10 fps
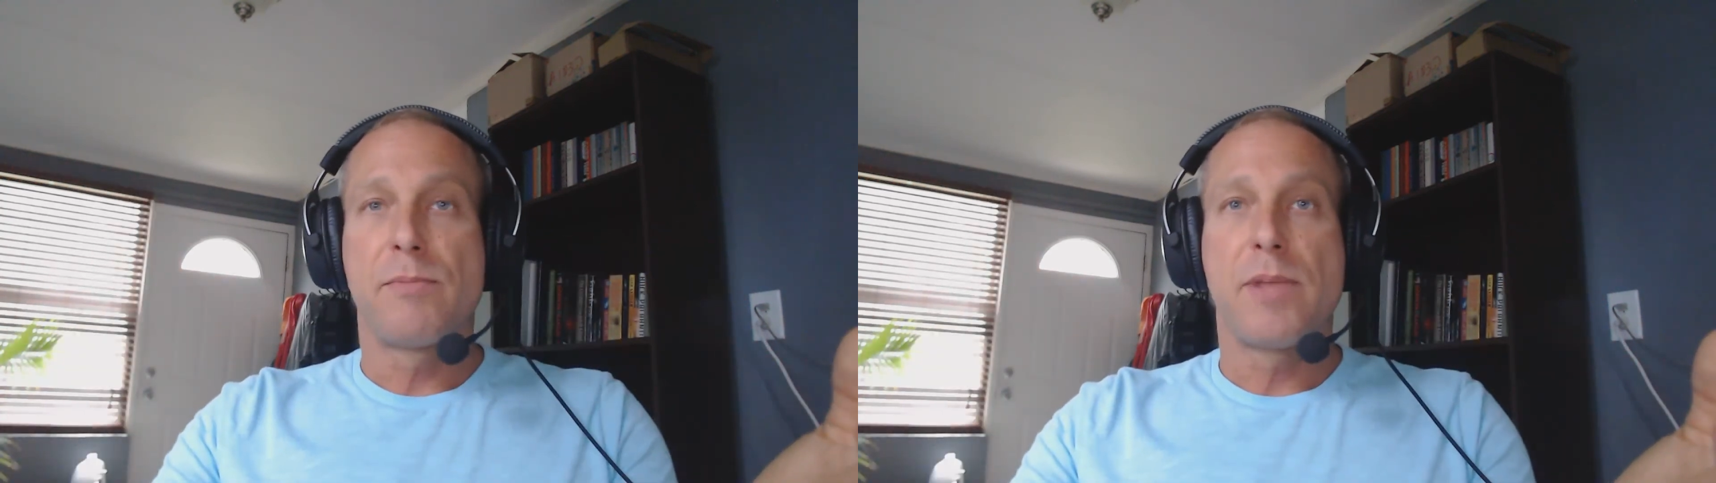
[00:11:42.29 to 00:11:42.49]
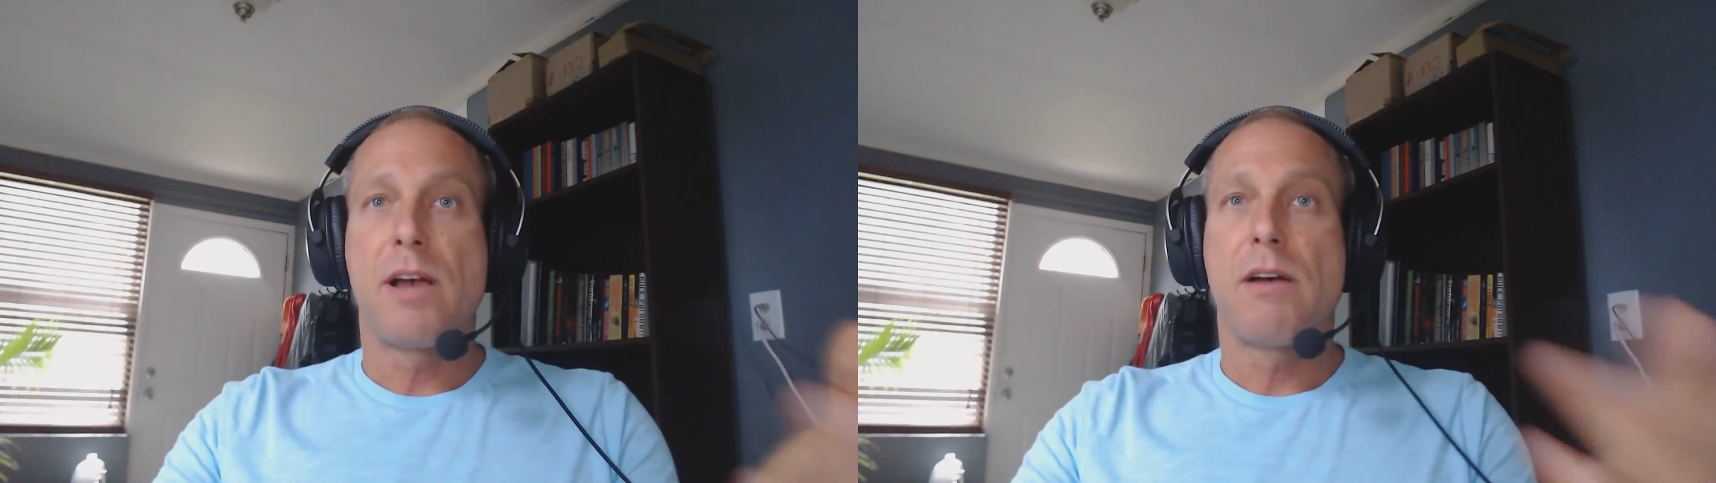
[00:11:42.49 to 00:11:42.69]

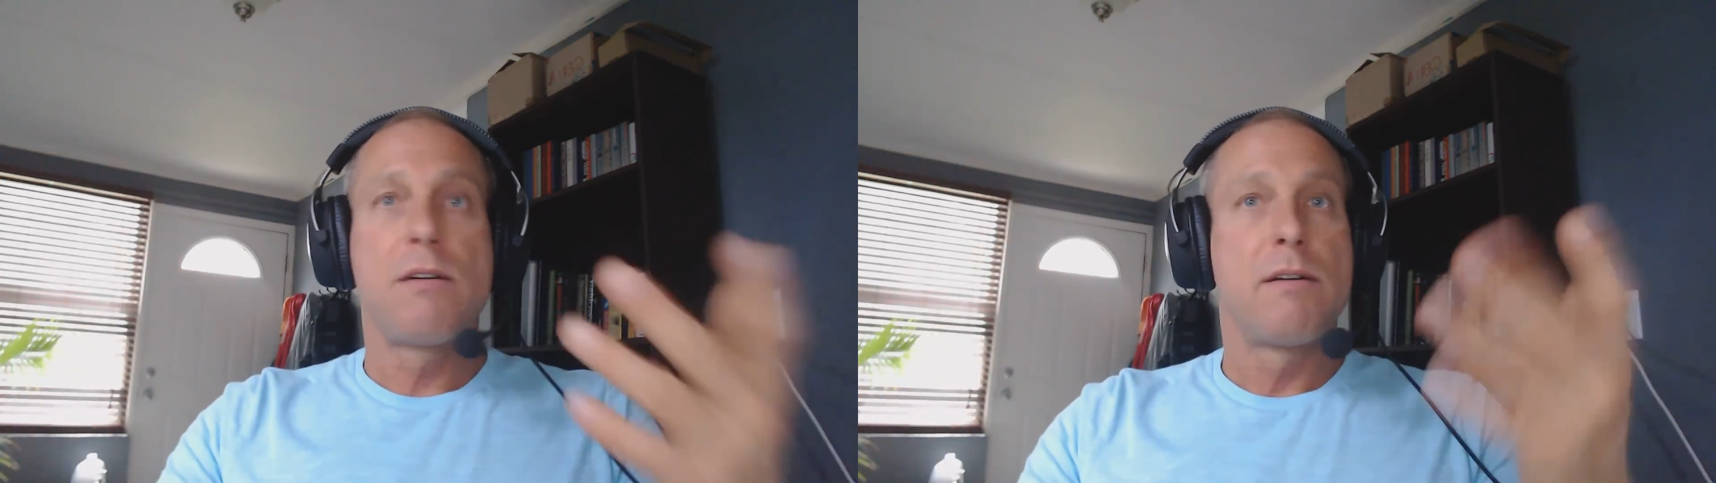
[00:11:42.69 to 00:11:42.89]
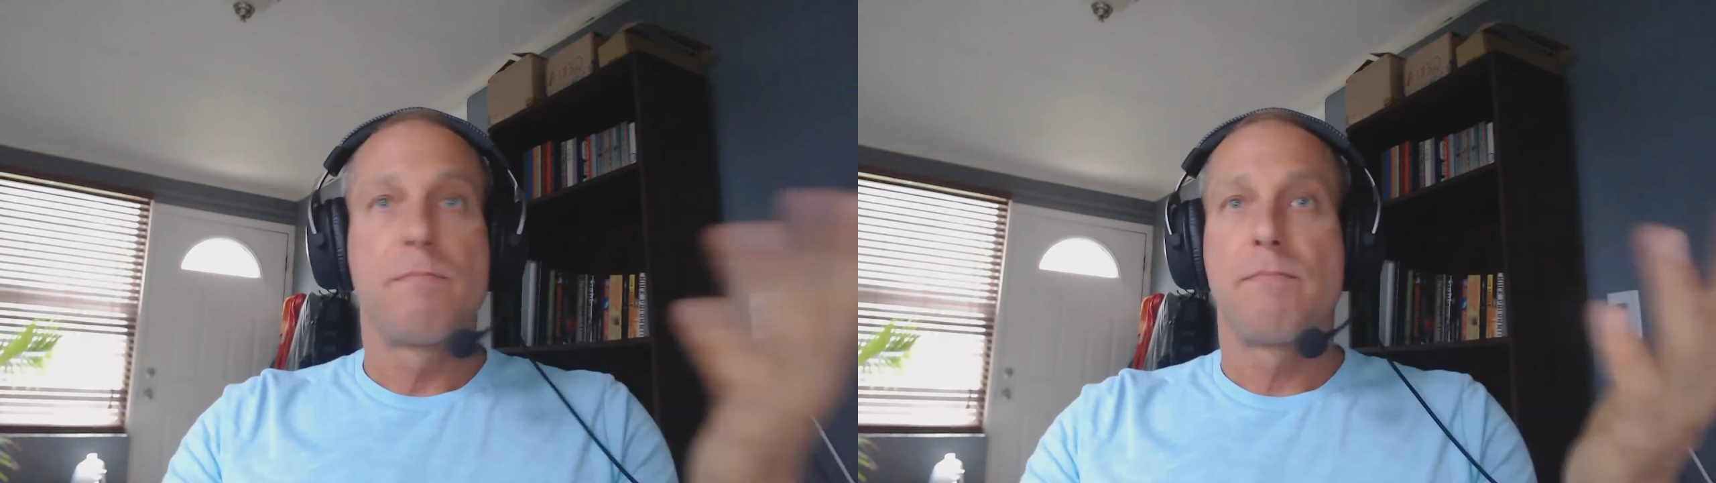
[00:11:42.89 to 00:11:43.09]

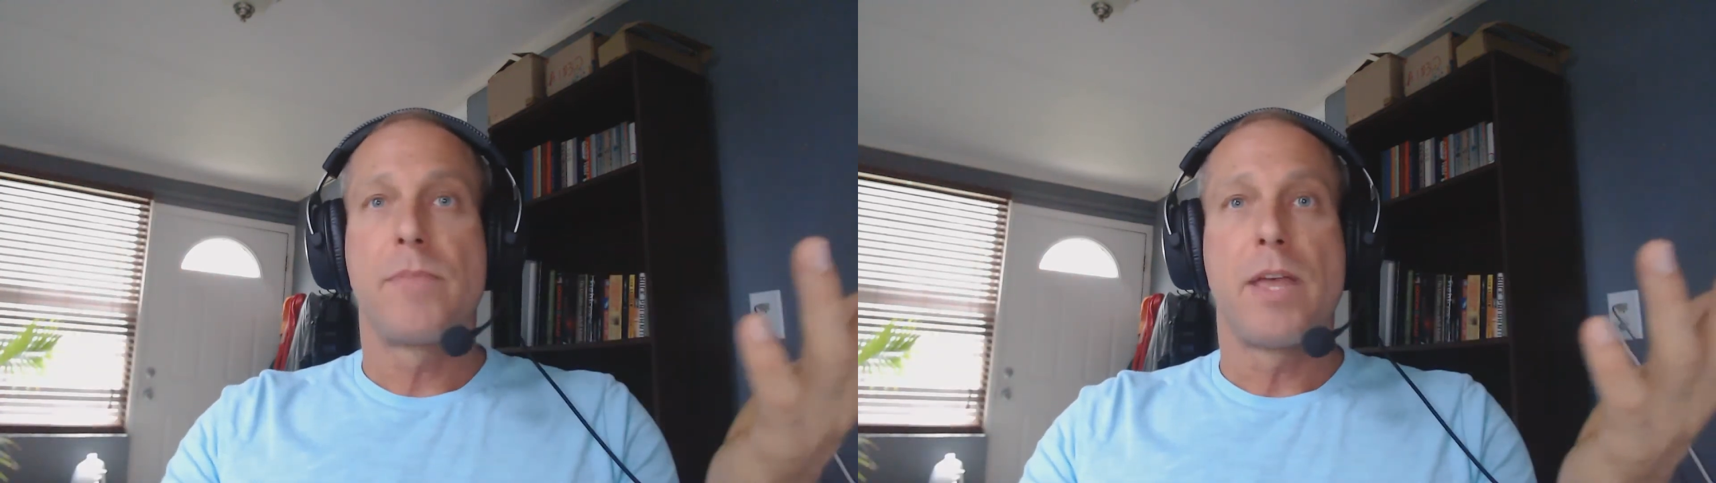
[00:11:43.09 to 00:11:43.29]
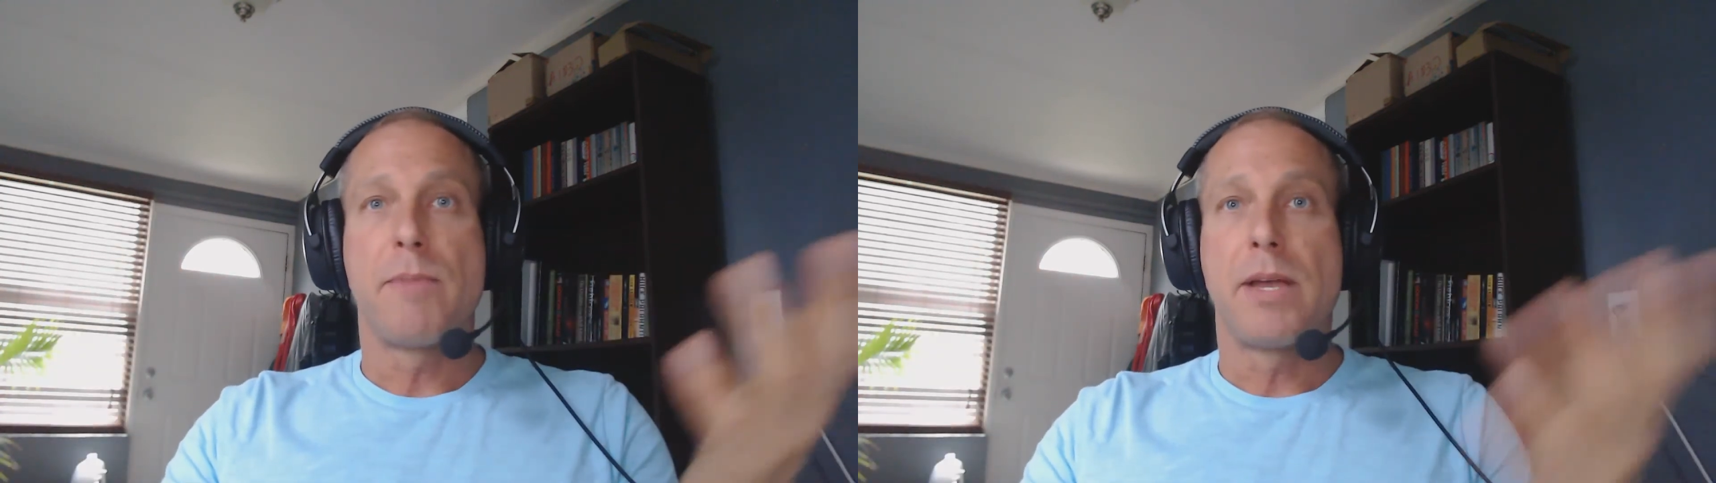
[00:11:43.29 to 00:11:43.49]
now,
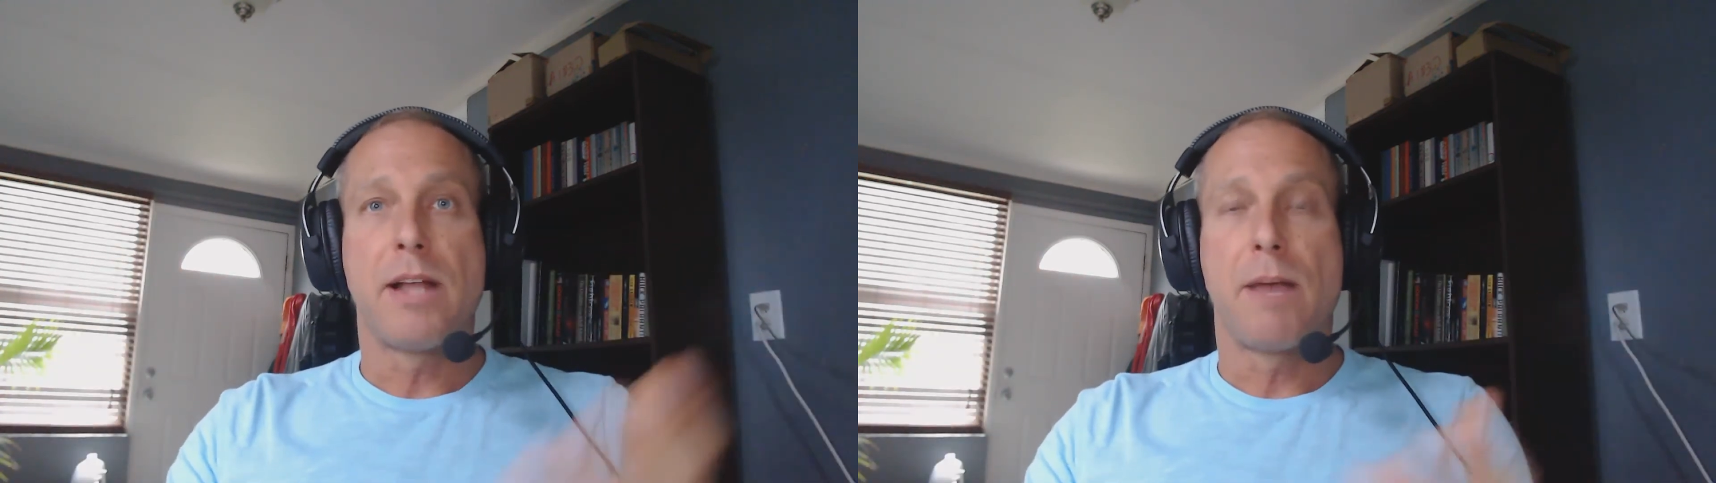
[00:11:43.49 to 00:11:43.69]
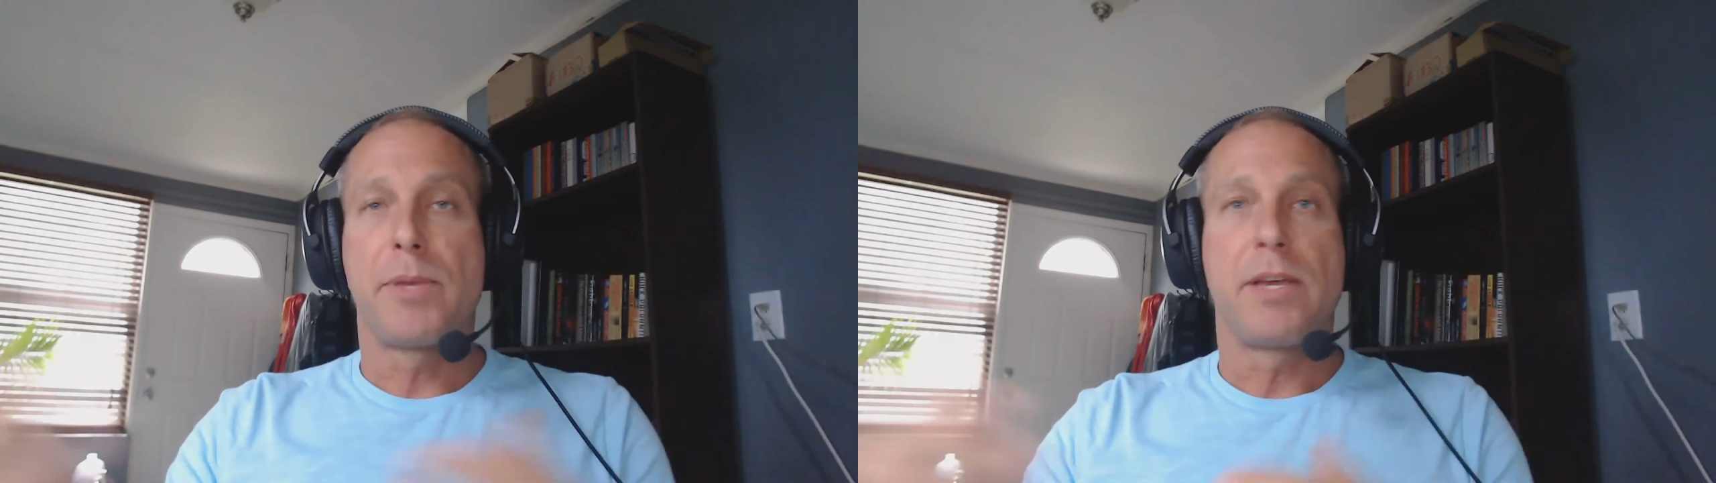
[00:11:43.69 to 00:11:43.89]
they may
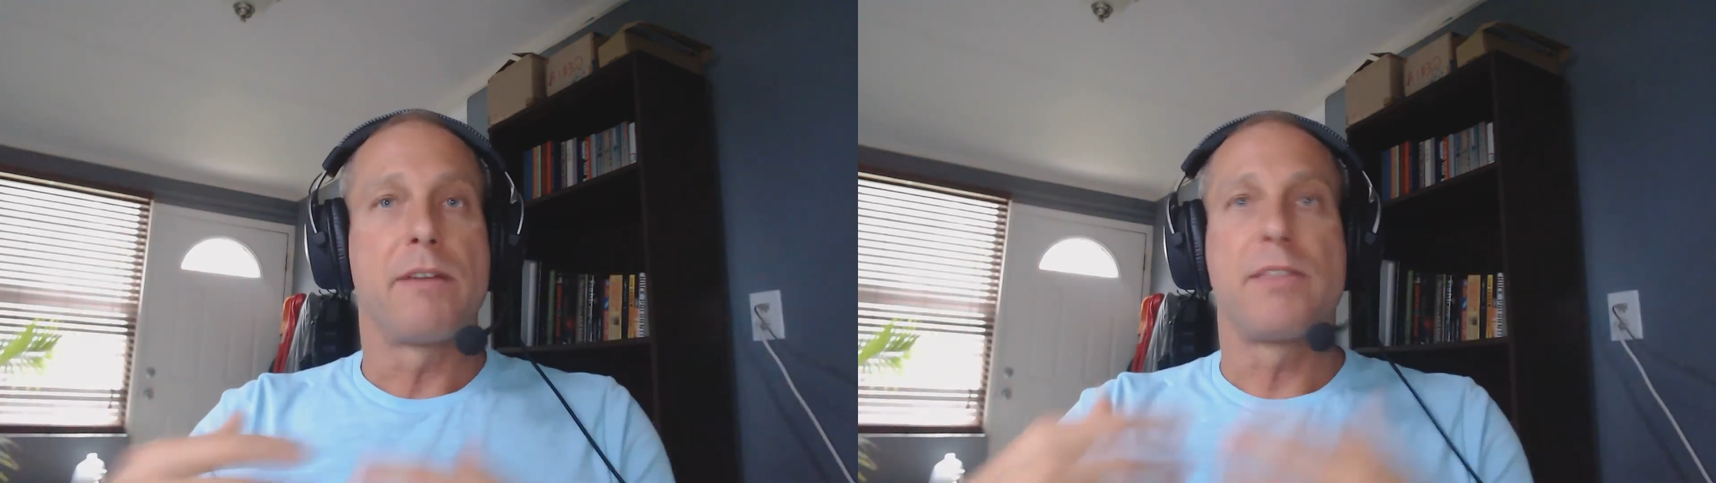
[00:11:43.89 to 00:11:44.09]
not be here.